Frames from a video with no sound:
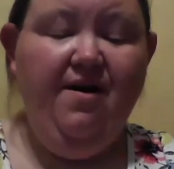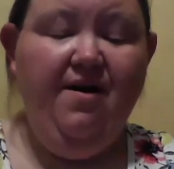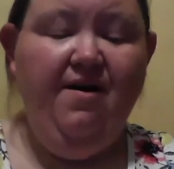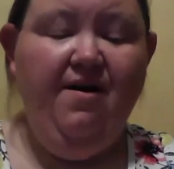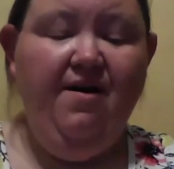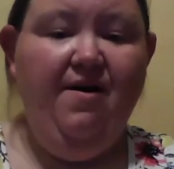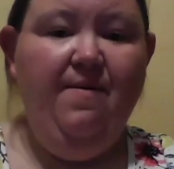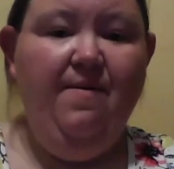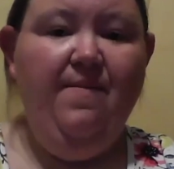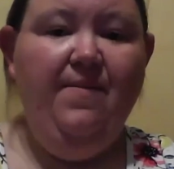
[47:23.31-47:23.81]

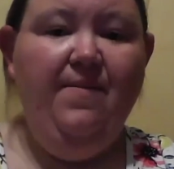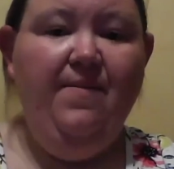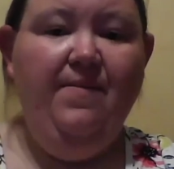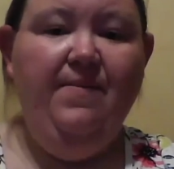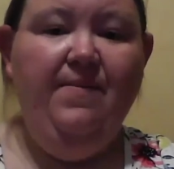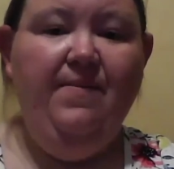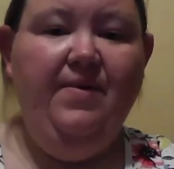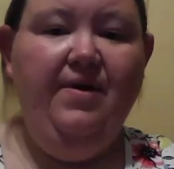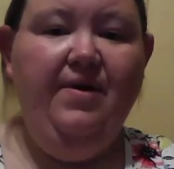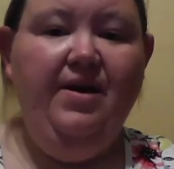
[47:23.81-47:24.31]

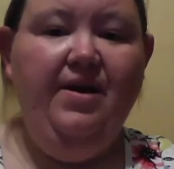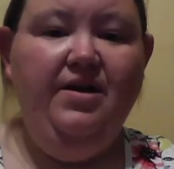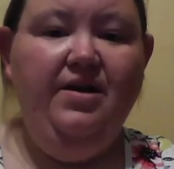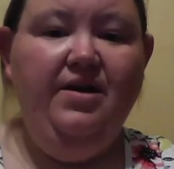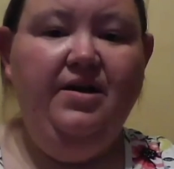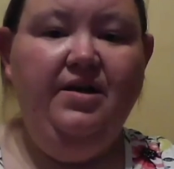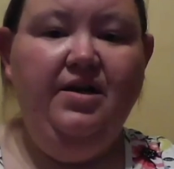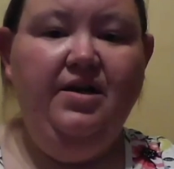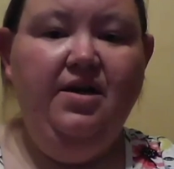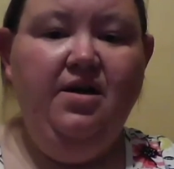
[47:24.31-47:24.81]

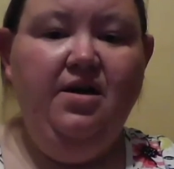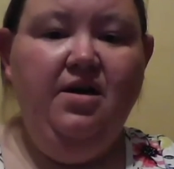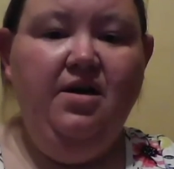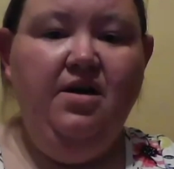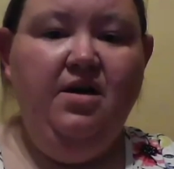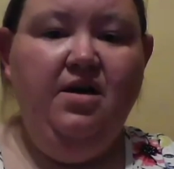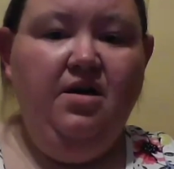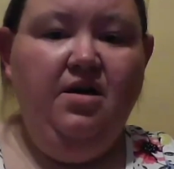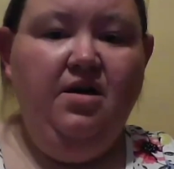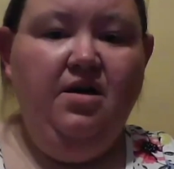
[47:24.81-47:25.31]
And
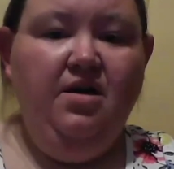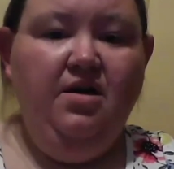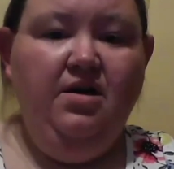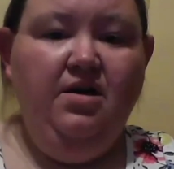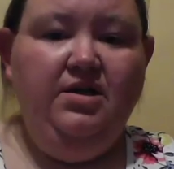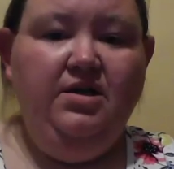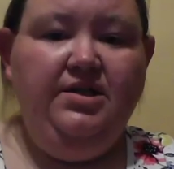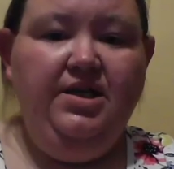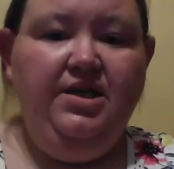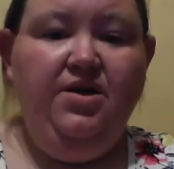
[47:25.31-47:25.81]

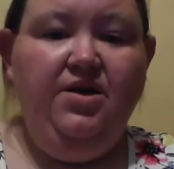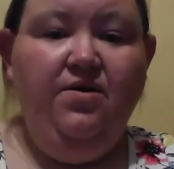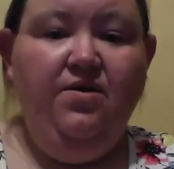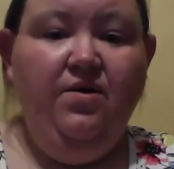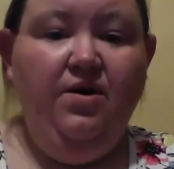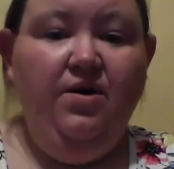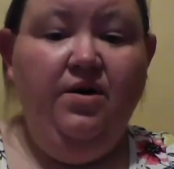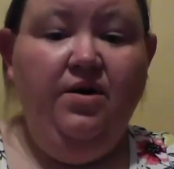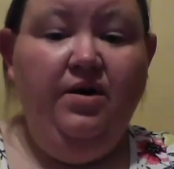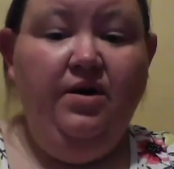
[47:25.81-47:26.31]
seeing
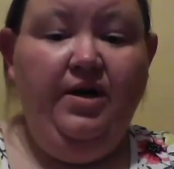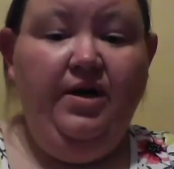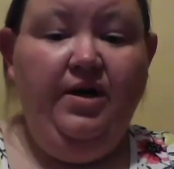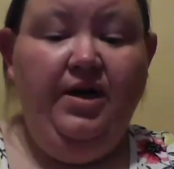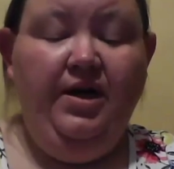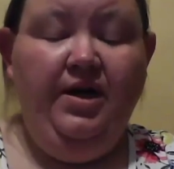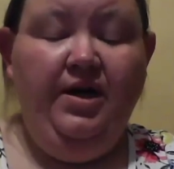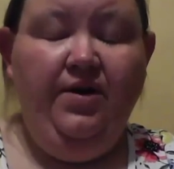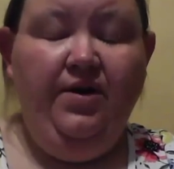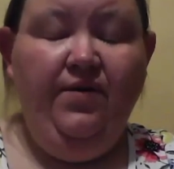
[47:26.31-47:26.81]
you all,
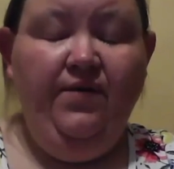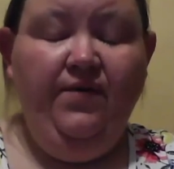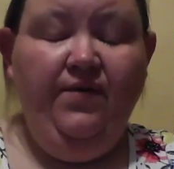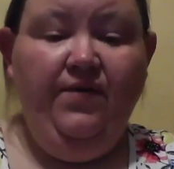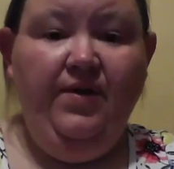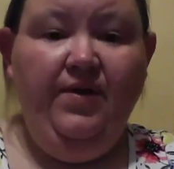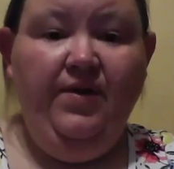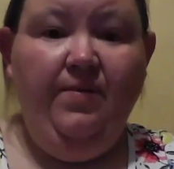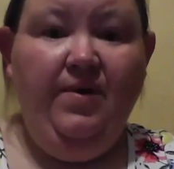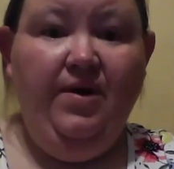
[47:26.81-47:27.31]
and
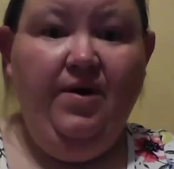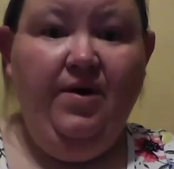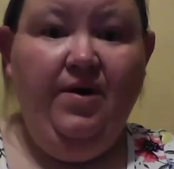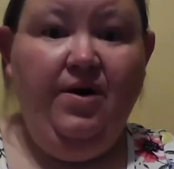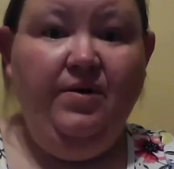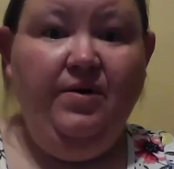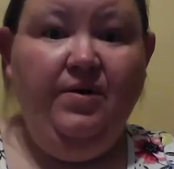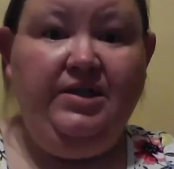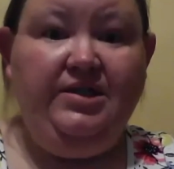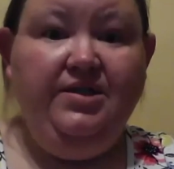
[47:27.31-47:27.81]
hopefully we
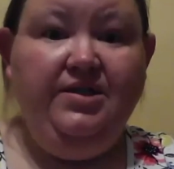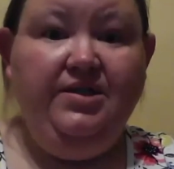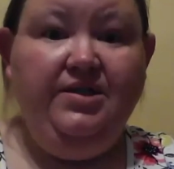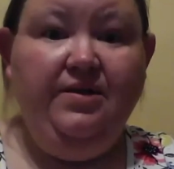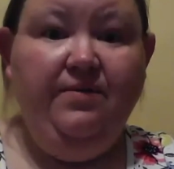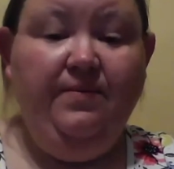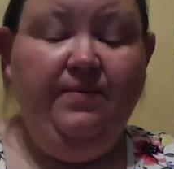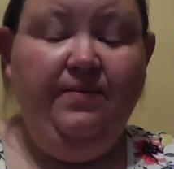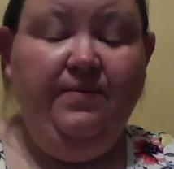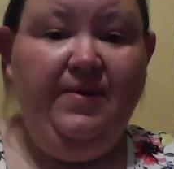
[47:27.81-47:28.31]
all get to
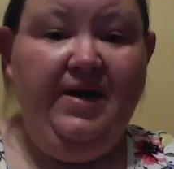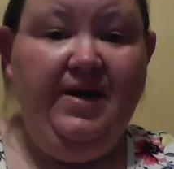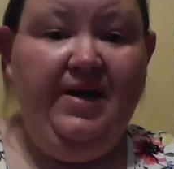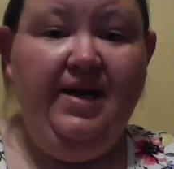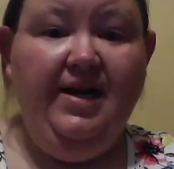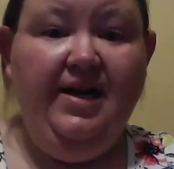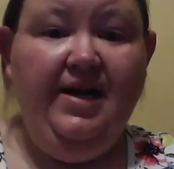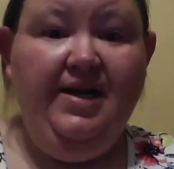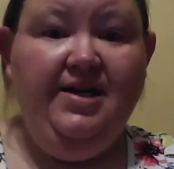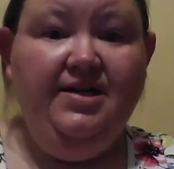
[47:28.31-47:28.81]

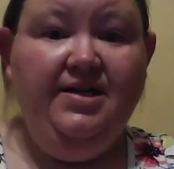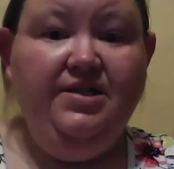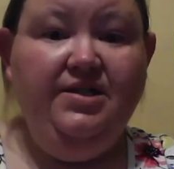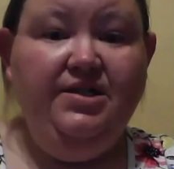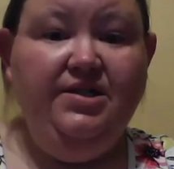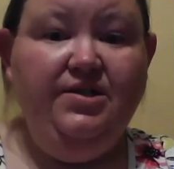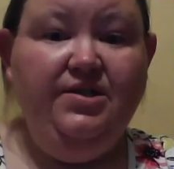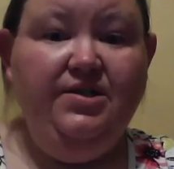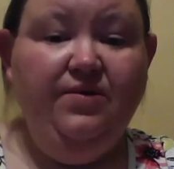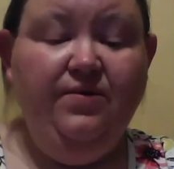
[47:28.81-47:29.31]
compete
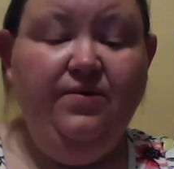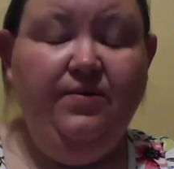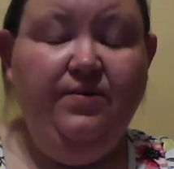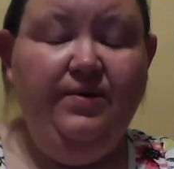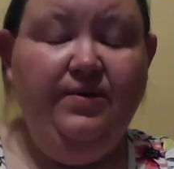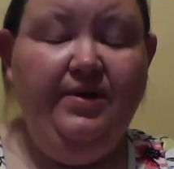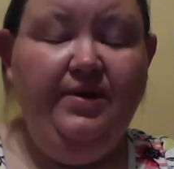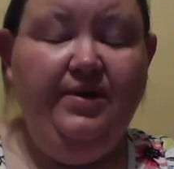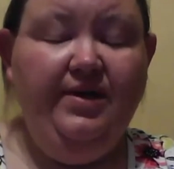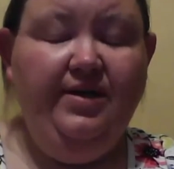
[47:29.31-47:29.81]
again
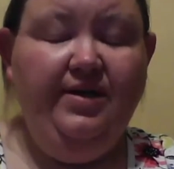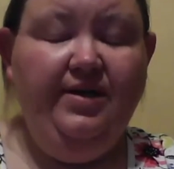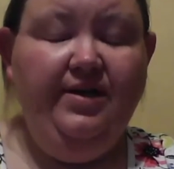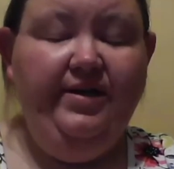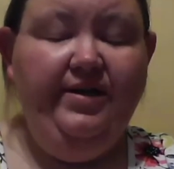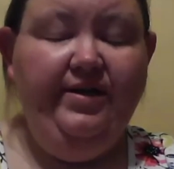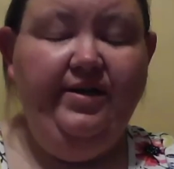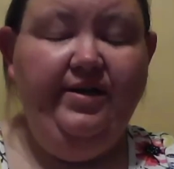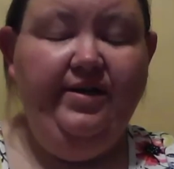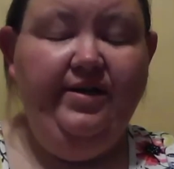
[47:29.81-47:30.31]

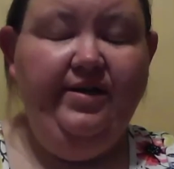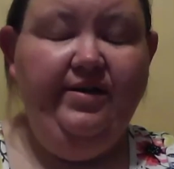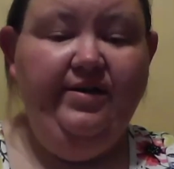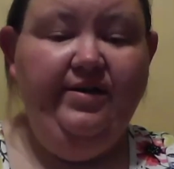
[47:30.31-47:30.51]
soon,